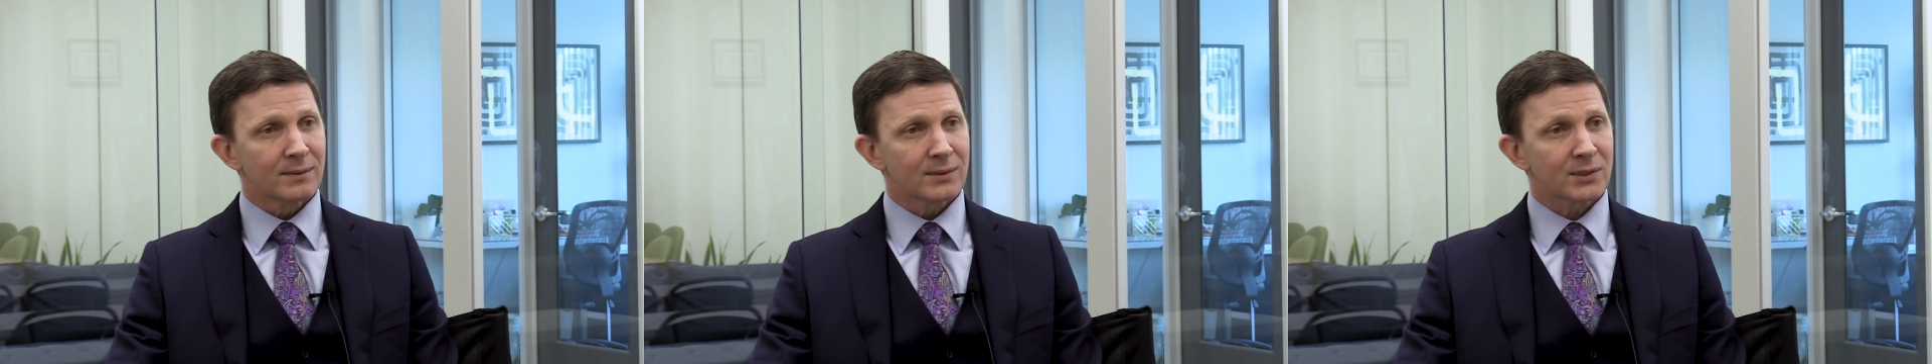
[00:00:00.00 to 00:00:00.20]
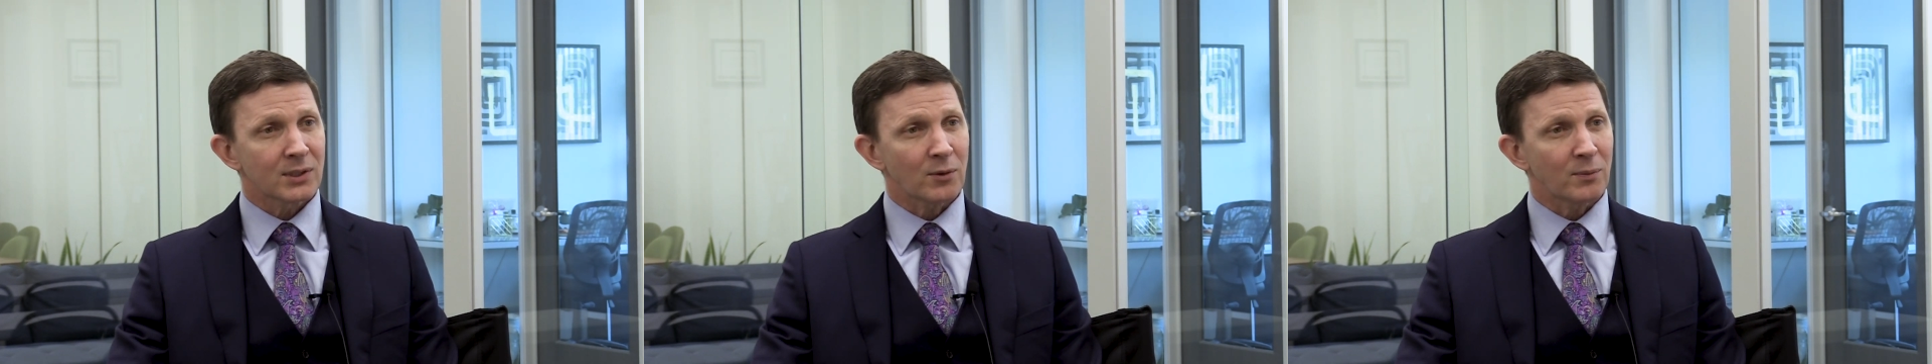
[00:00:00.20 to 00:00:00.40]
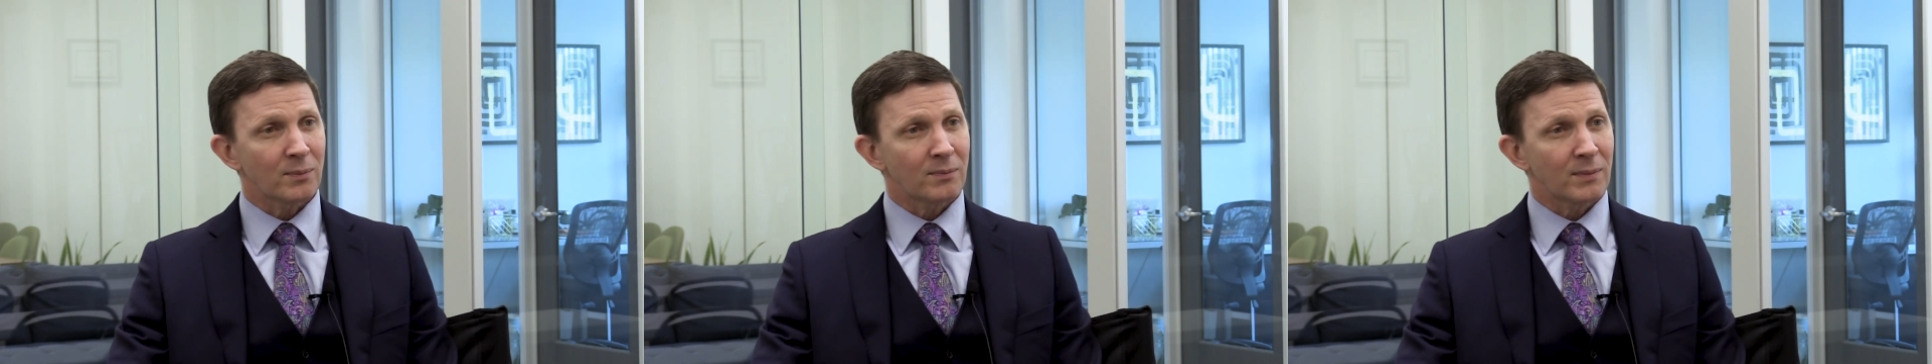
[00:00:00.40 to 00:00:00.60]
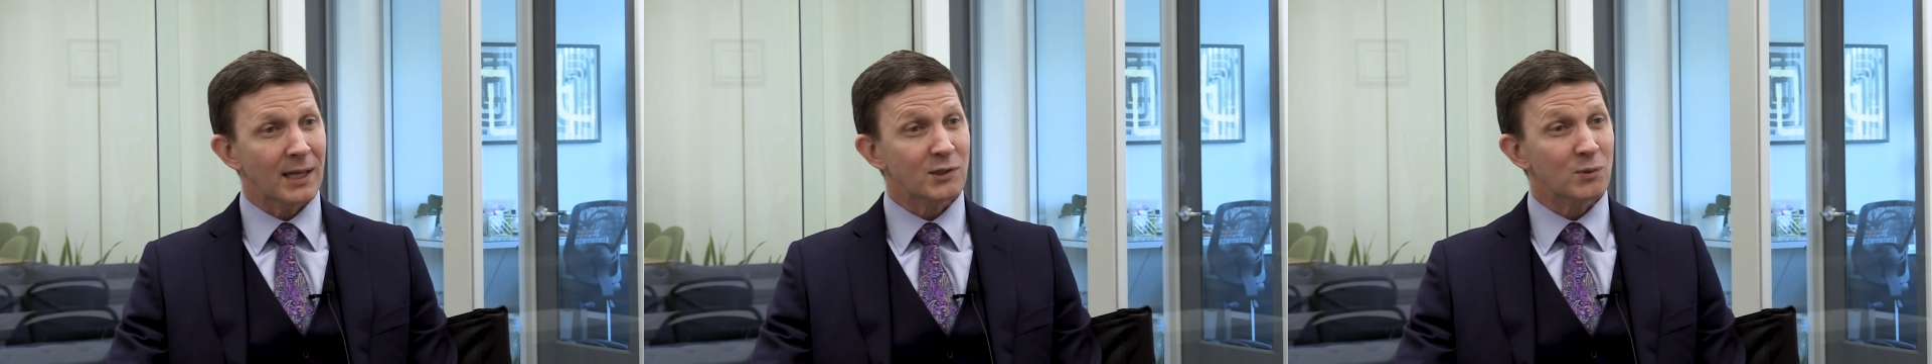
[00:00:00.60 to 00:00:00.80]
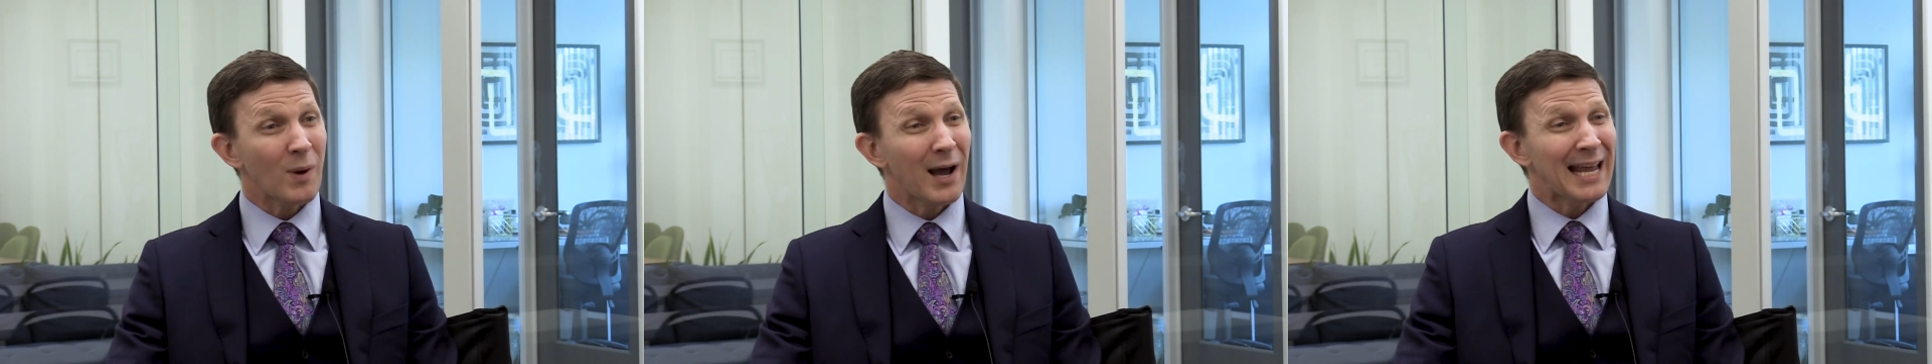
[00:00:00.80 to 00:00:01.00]
So
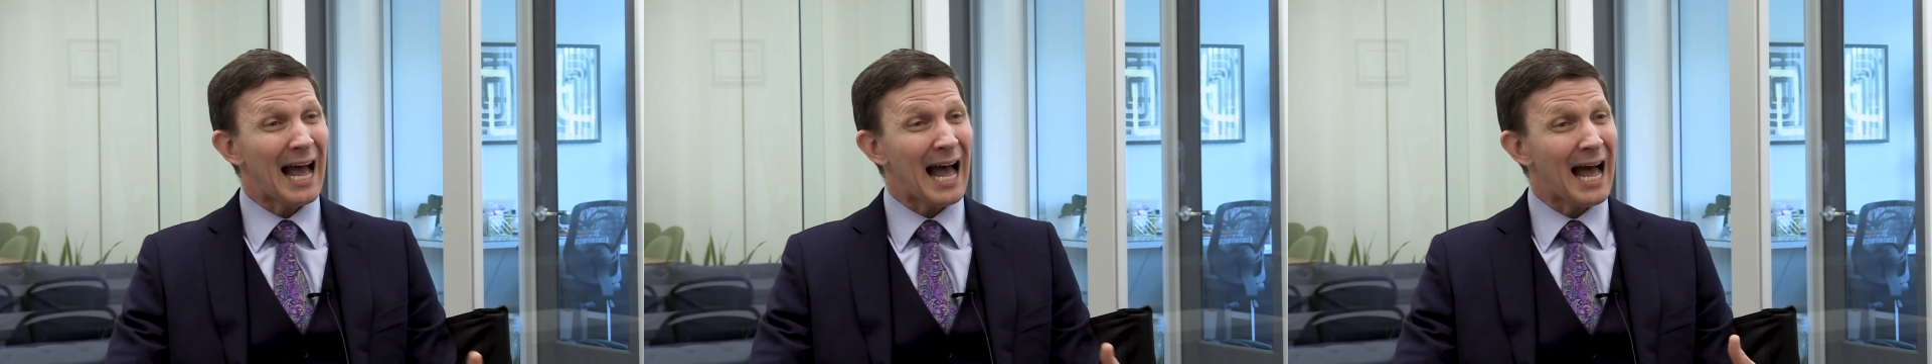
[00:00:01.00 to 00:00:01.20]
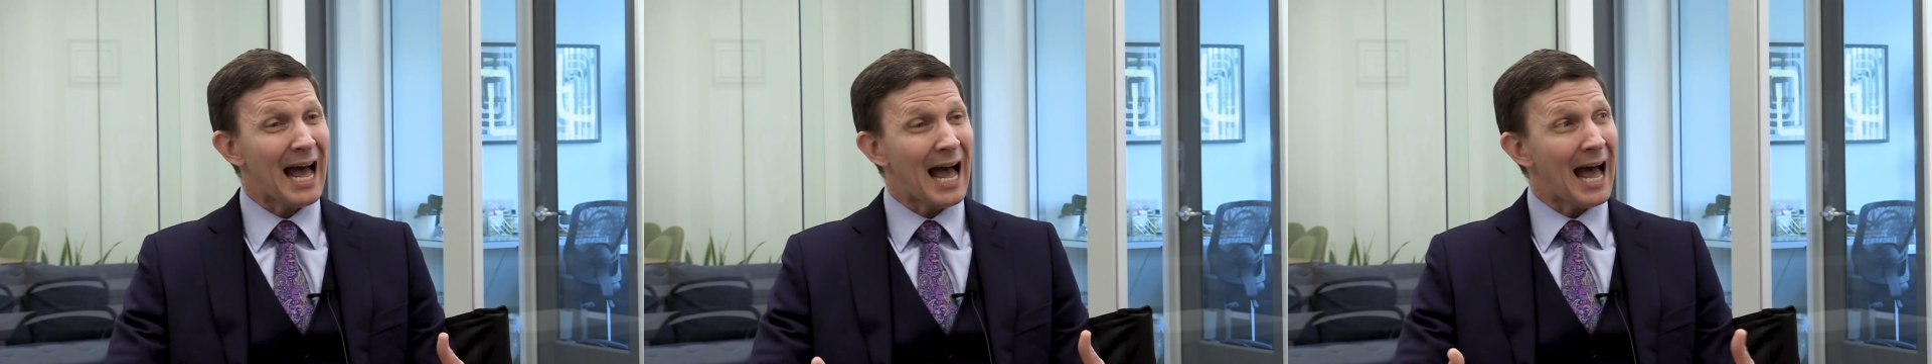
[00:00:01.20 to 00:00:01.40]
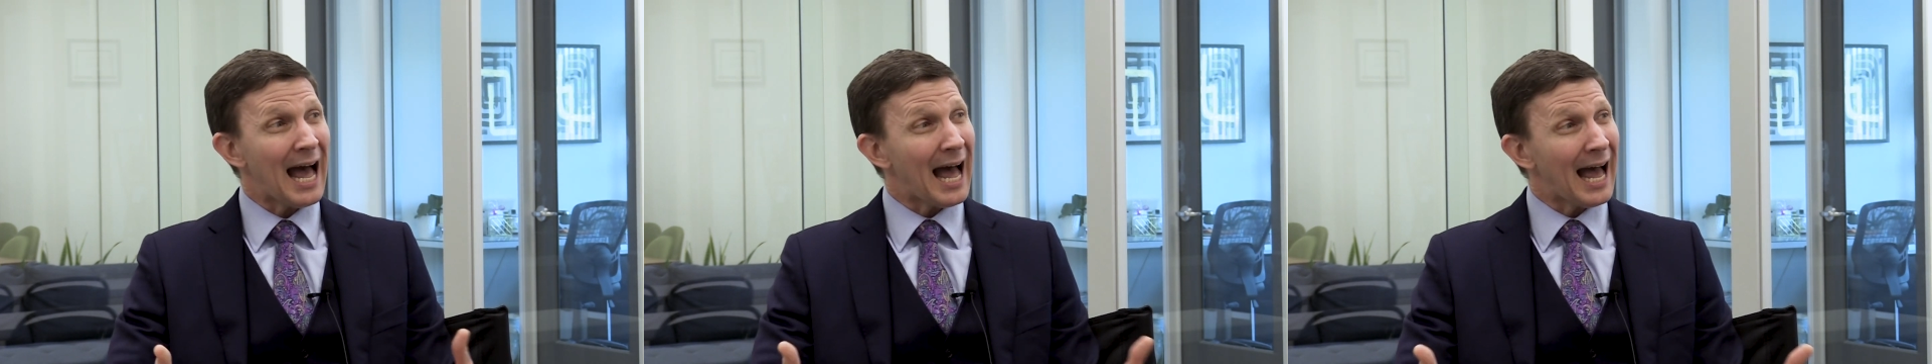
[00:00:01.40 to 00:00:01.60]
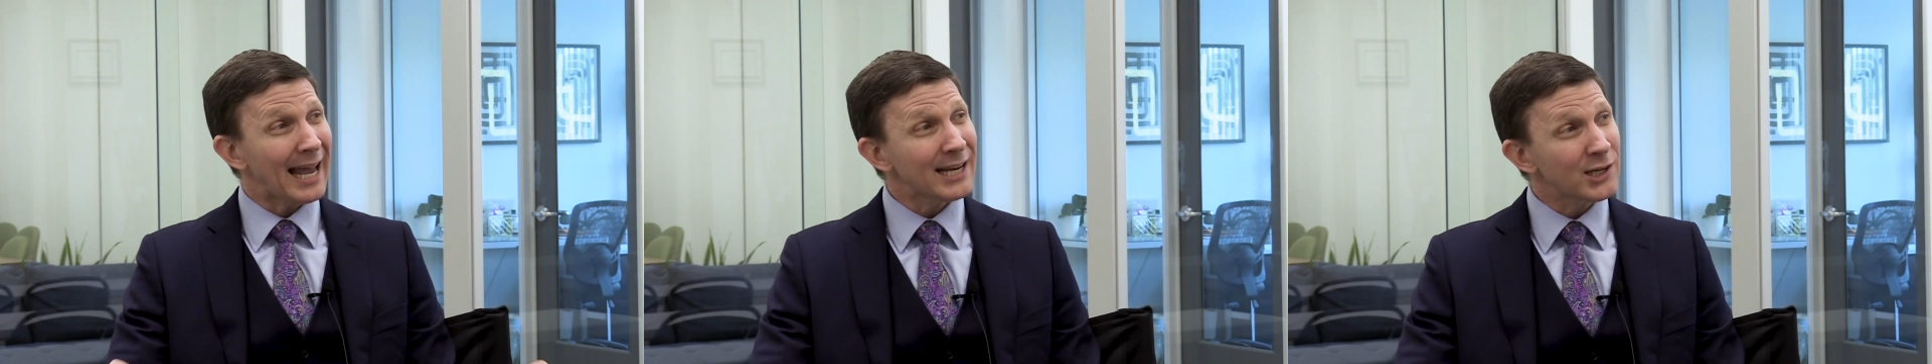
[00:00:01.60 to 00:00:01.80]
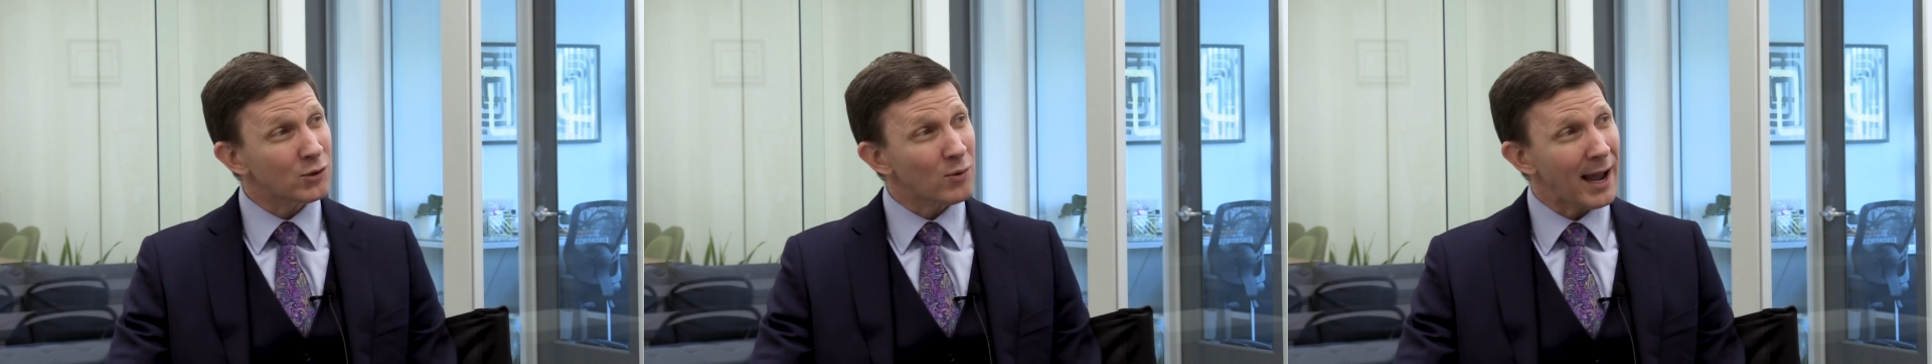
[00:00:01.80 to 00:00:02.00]
that's why
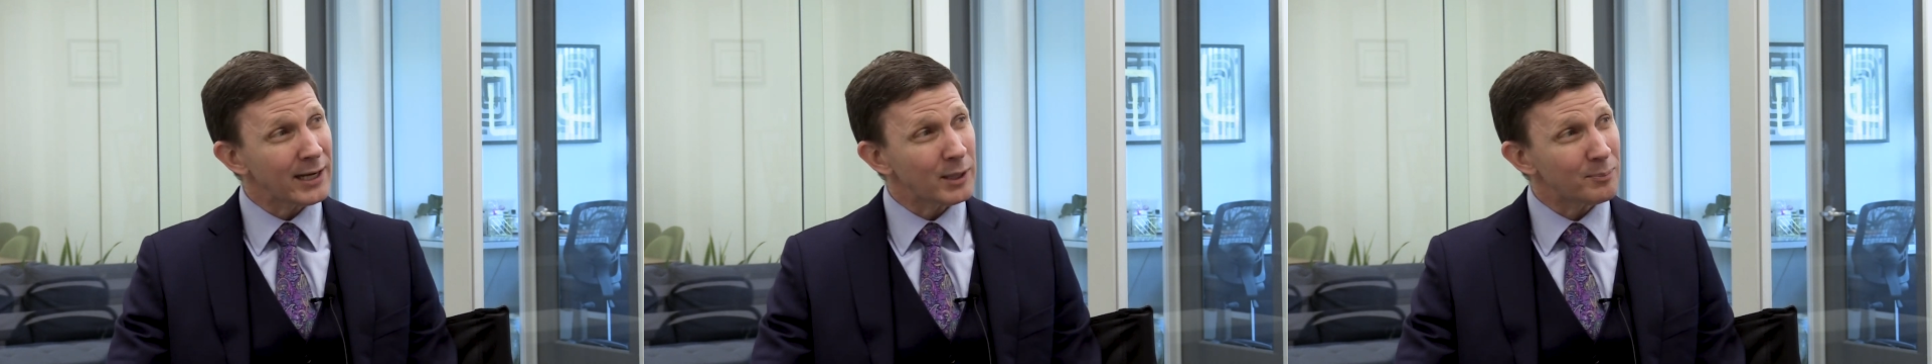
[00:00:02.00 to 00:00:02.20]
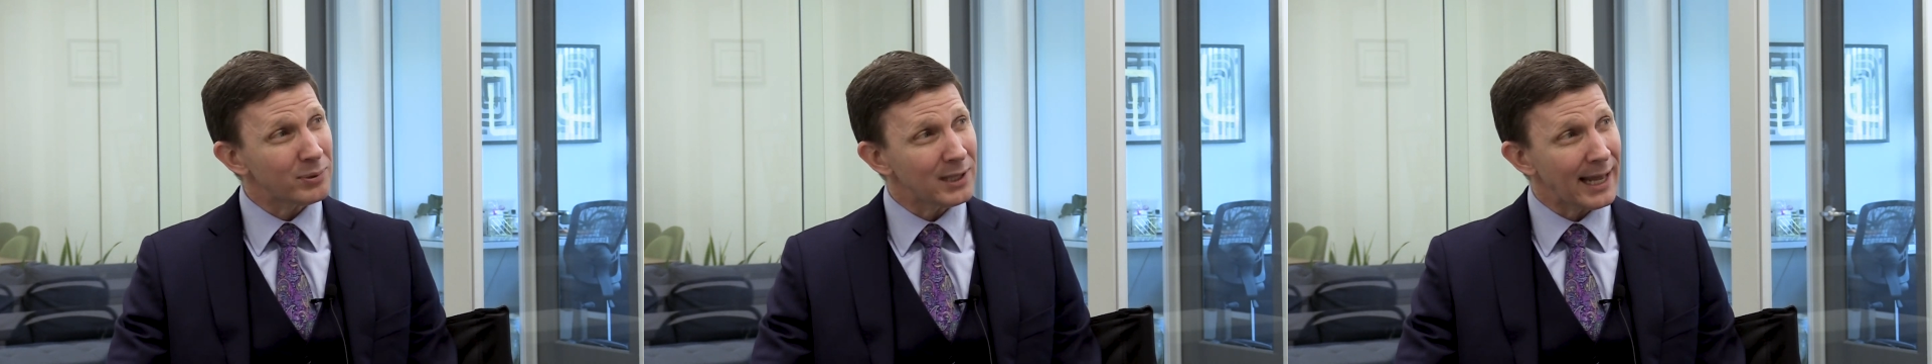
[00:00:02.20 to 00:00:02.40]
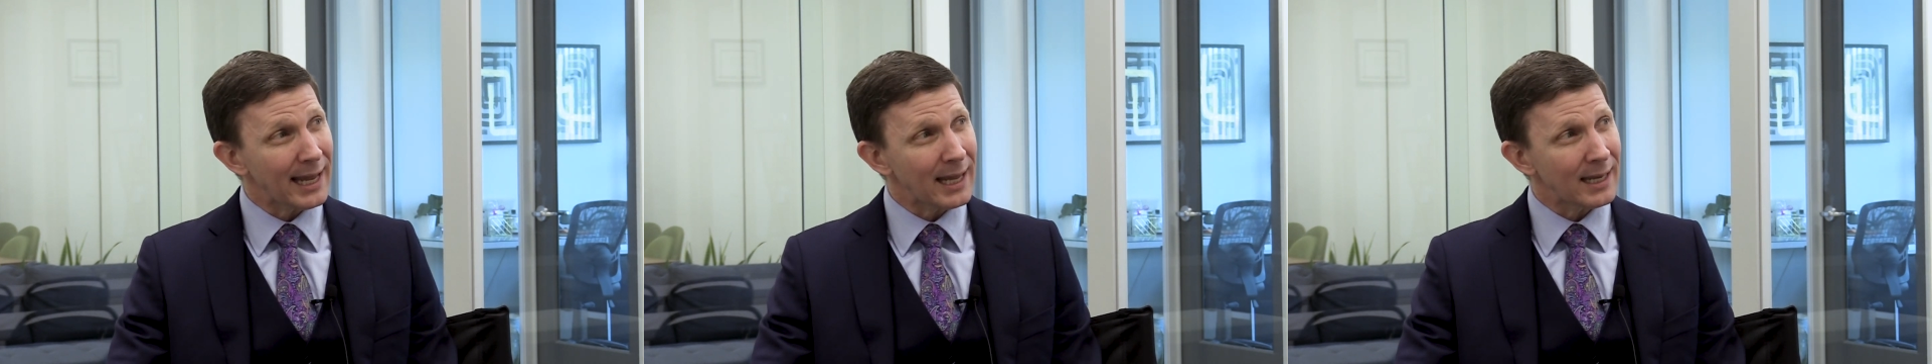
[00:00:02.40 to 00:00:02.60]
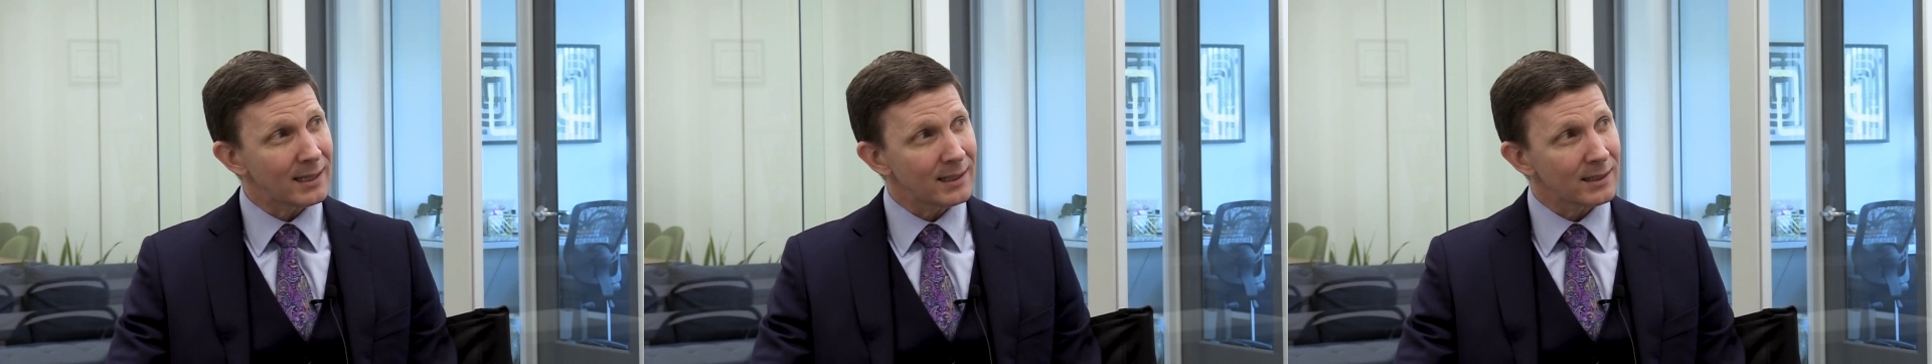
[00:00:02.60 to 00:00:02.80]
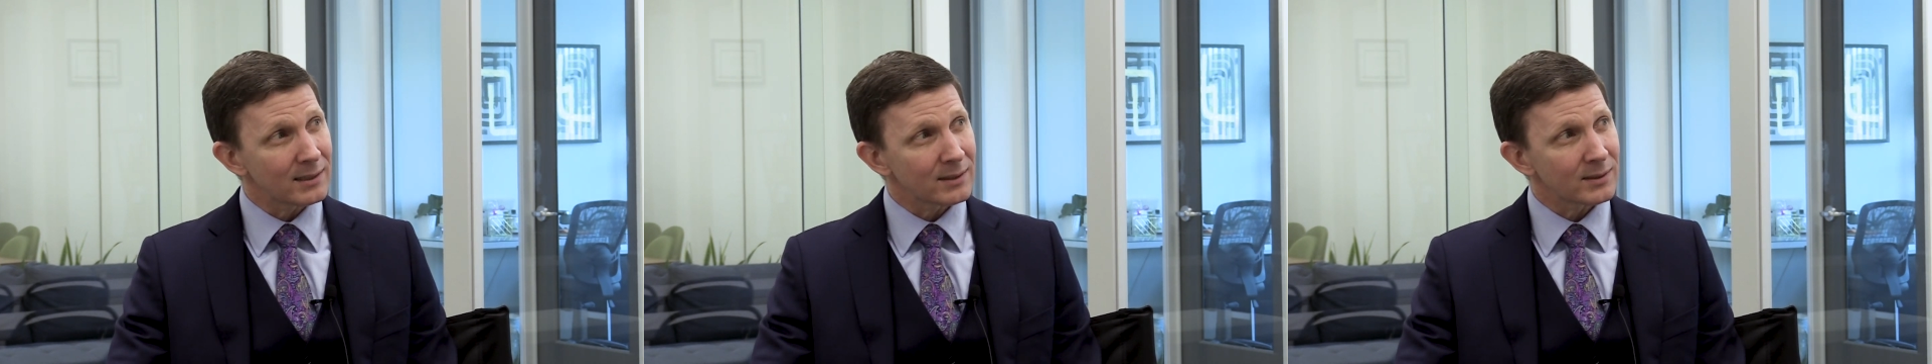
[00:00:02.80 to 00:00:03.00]
I try to plan